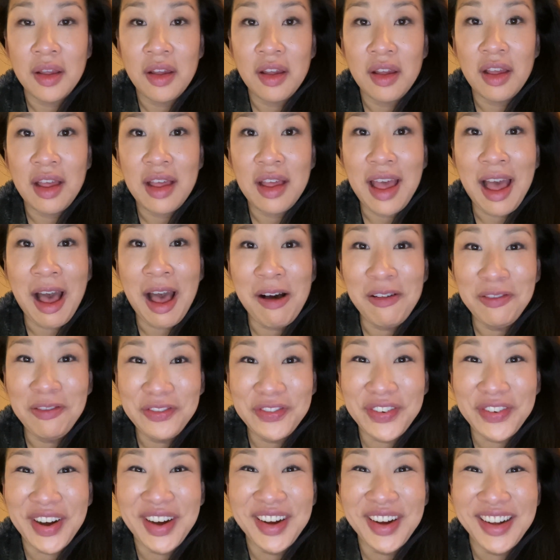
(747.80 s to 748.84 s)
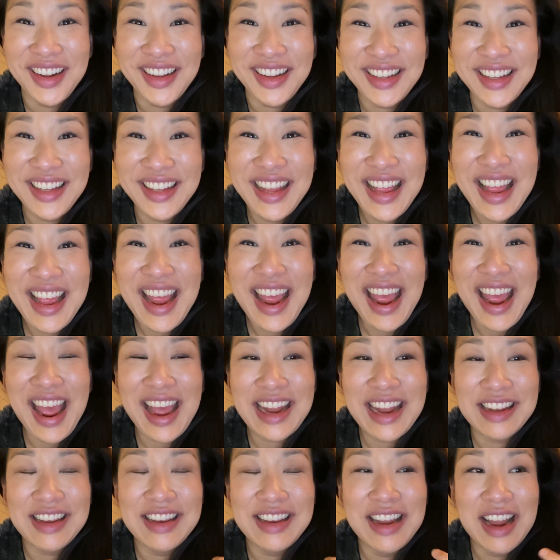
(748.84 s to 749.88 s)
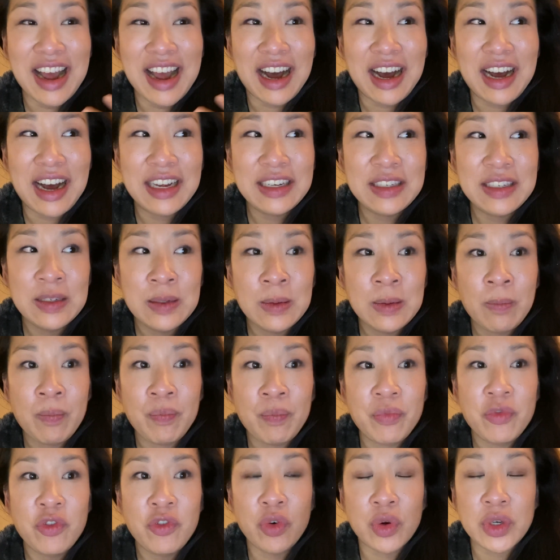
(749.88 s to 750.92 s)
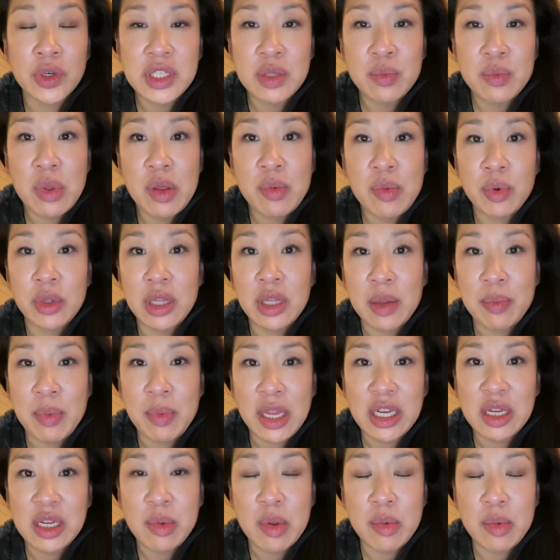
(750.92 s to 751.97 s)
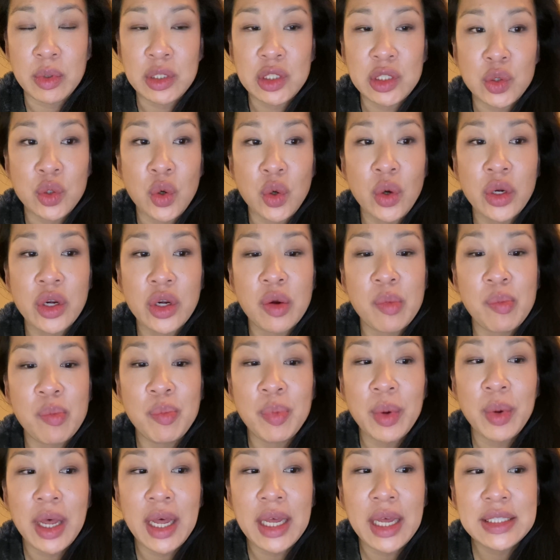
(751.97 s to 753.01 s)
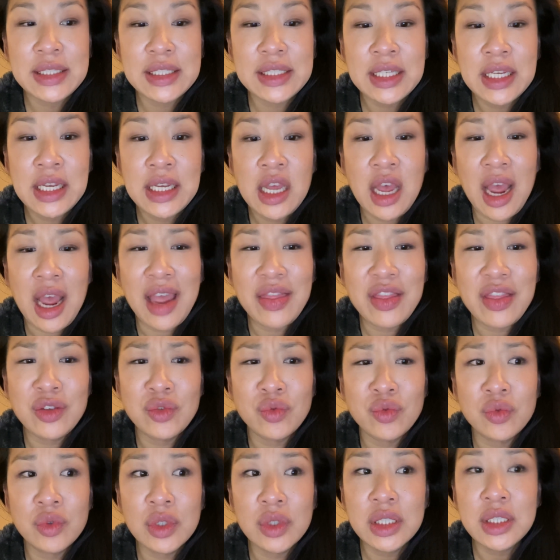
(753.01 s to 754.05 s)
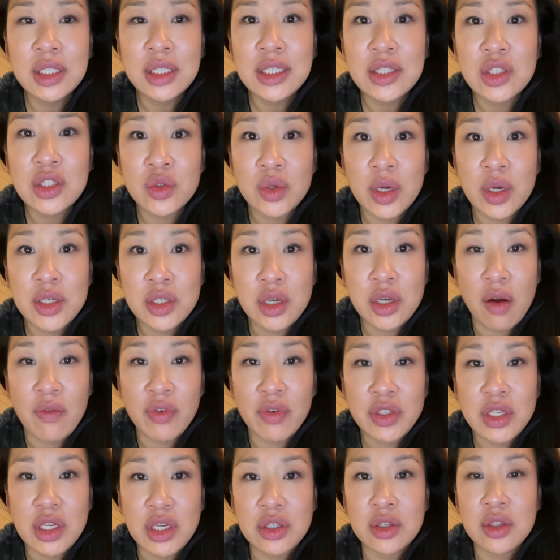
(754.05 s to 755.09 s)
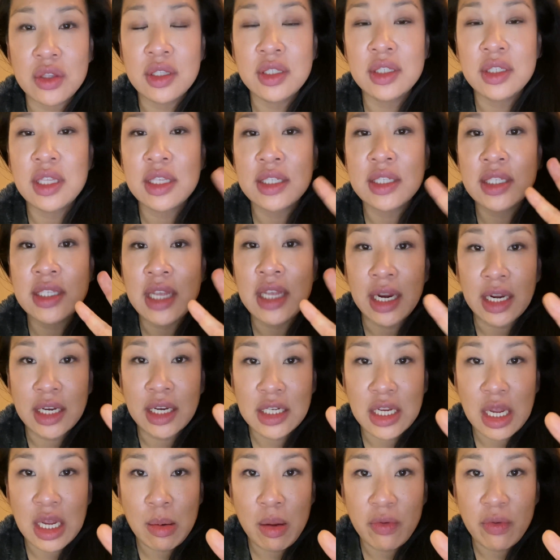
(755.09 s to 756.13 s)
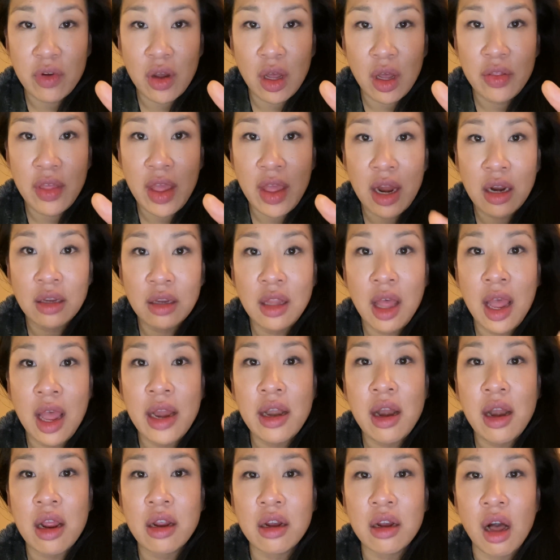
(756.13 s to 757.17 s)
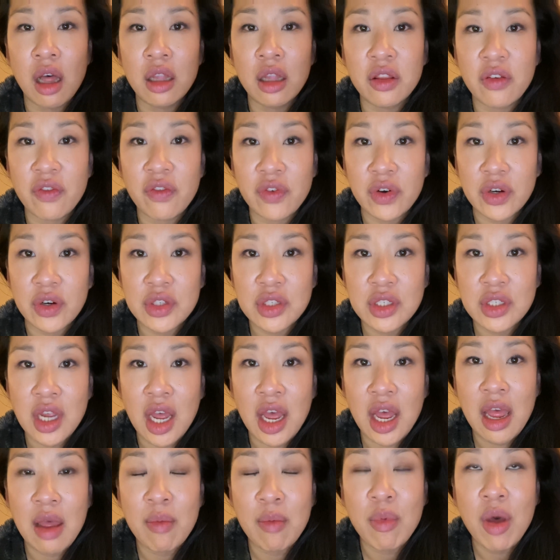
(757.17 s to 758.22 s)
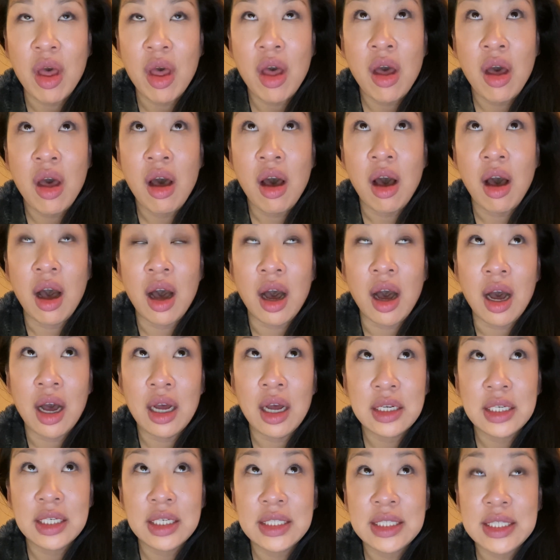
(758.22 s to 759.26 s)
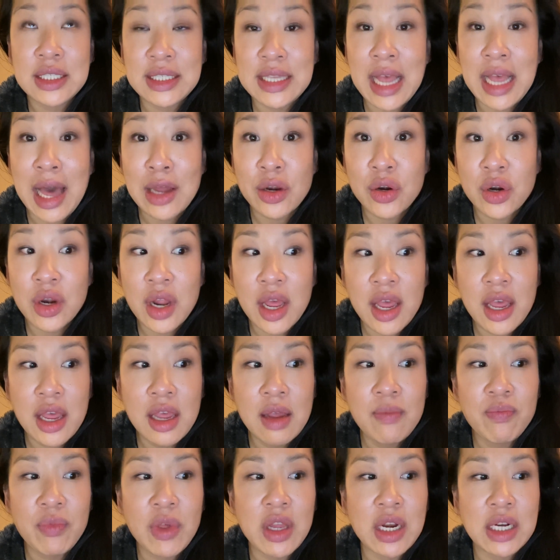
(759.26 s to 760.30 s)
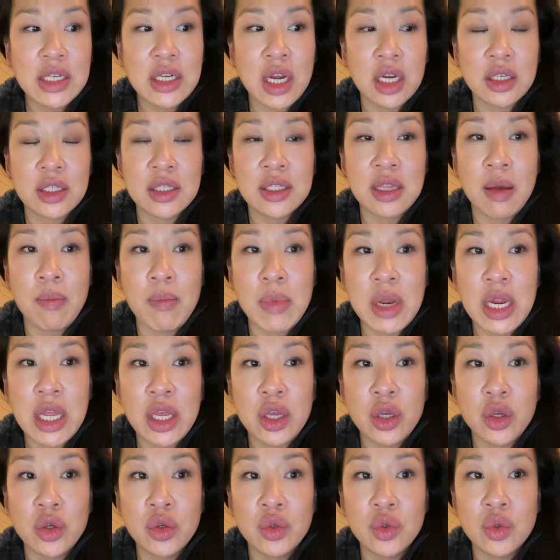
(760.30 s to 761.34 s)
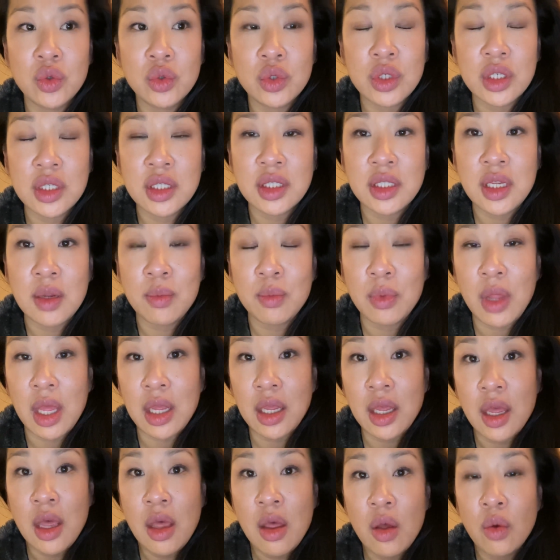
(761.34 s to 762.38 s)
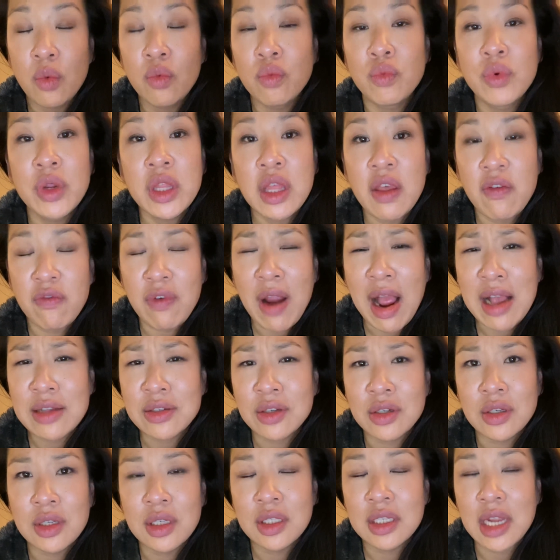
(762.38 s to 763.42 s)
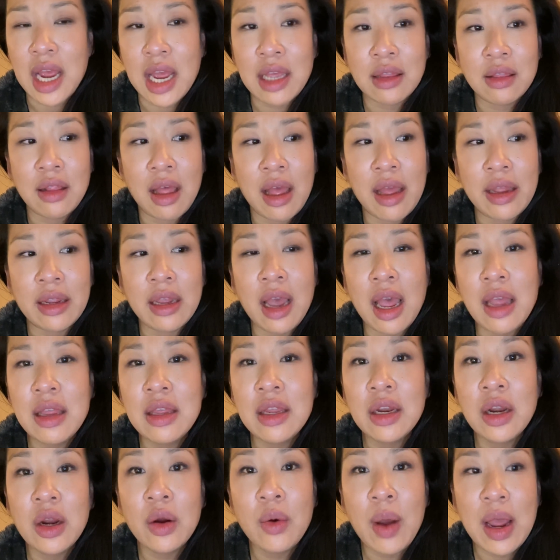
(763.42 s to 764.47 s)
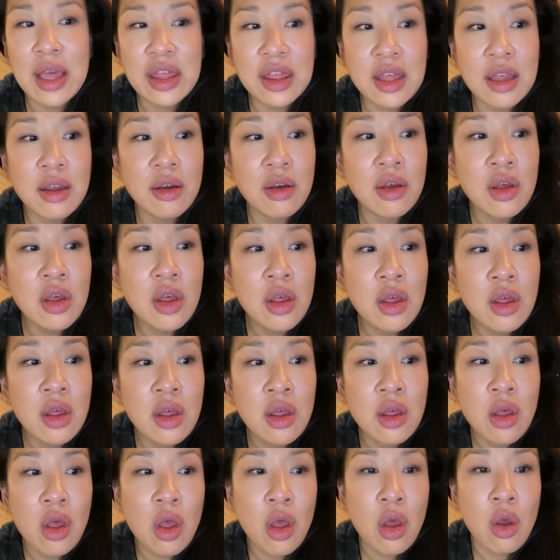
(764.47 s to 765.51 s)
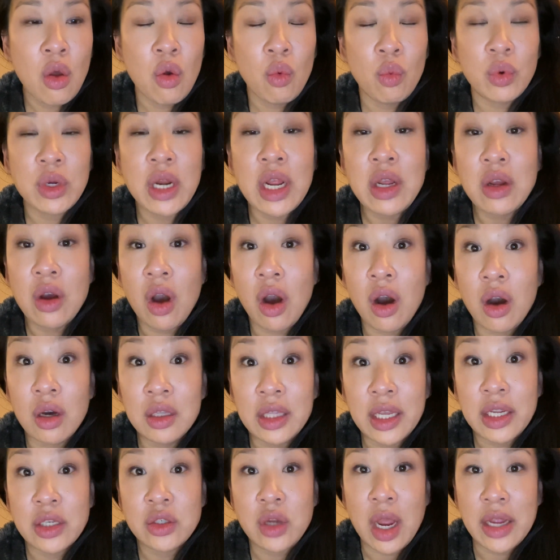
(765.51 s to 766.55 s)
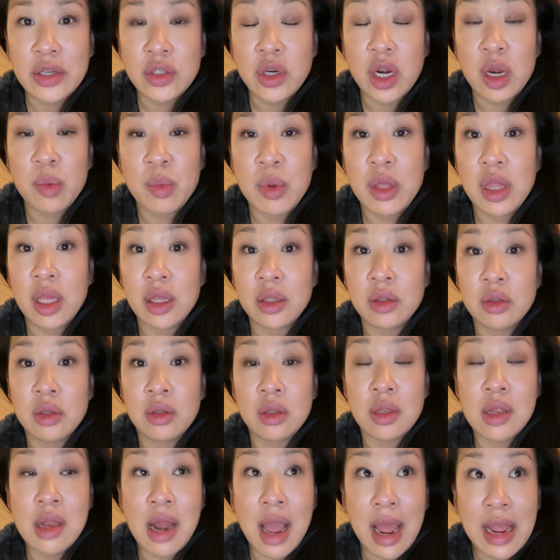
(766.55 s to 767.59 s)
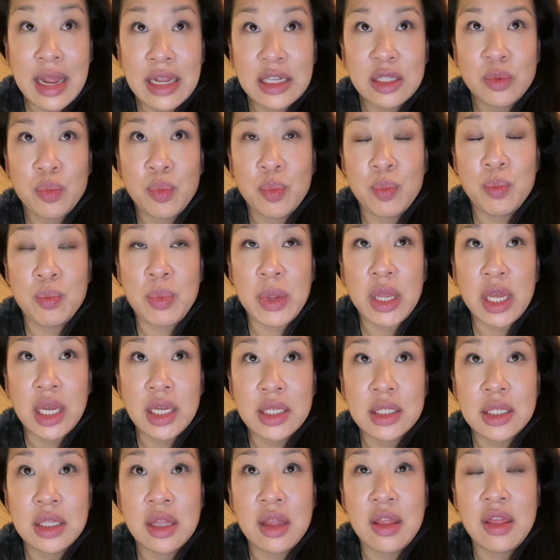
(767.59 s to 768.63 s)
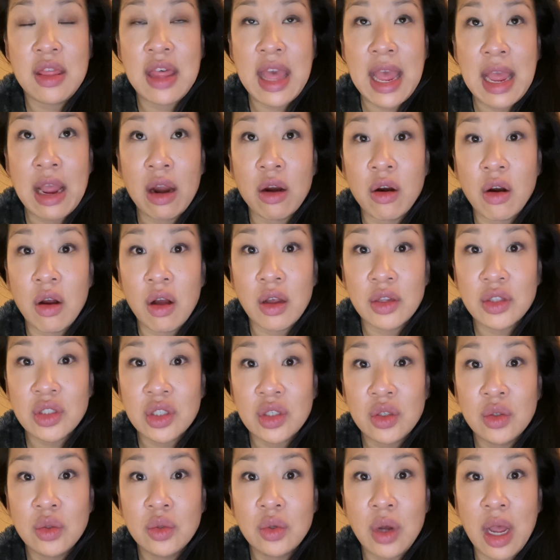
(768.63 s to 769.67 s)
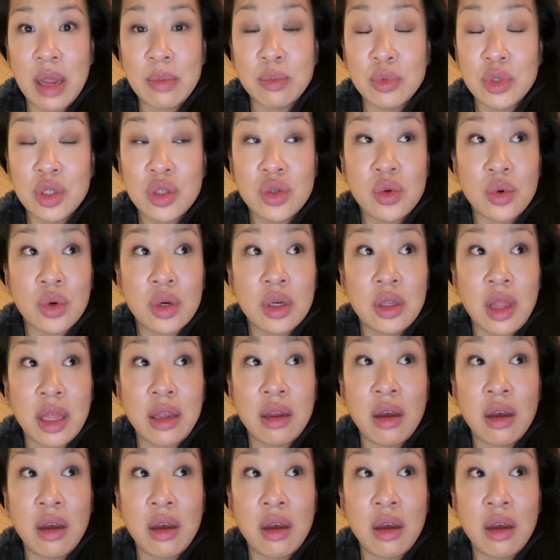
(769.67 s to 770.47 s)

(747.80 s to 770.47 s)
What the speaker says: helpful and not forcing people, like painting people into a corner. But I had this really strange conversation. This is the second time I've called the airline. I called the first time on Saturday, and I talked to somebody who just seemed like really frazzled and like, and you know, I think when I call, like, I try to be like nice because they are also, I'm sure, like